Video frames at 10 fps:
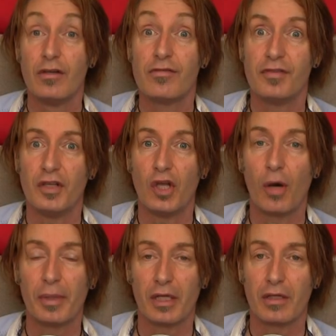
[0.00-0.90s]

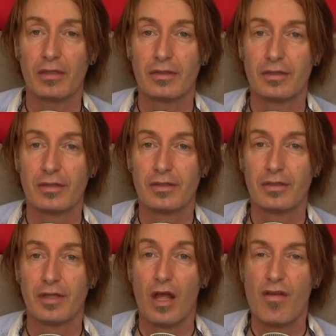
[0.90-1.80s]
Phenomenal.
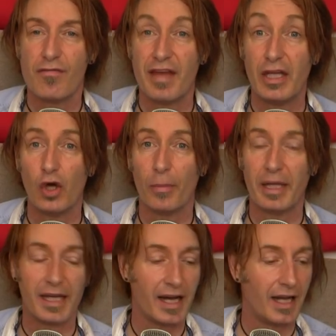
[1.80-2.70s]

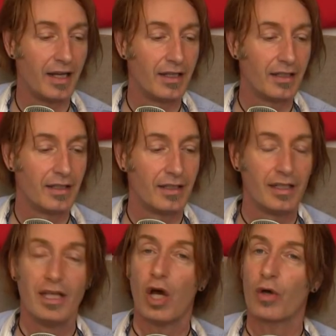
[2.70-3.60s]
Phenomenal.
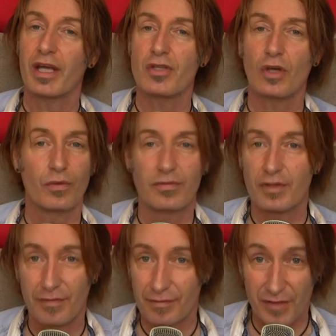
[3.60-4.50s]
Okay, so
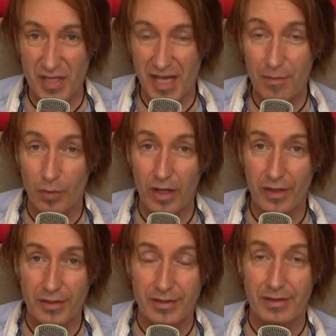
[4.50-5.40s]
the same
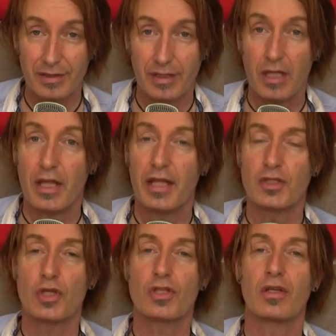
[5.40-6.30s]
word. It's
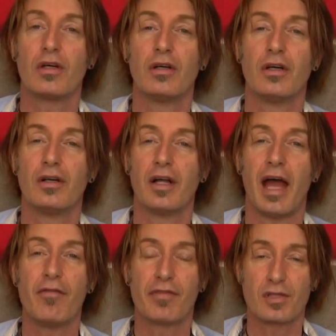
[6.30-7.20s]
just
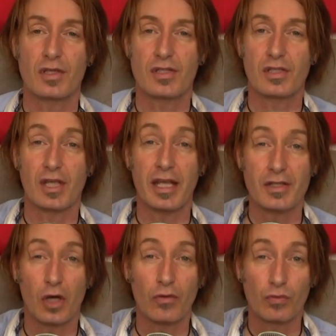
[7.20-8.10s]
emphasis is
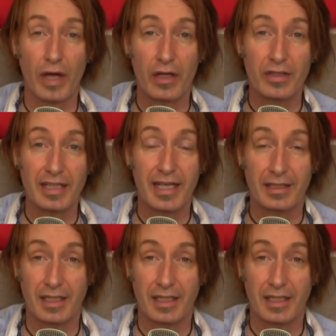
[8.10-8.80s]
on right on the end.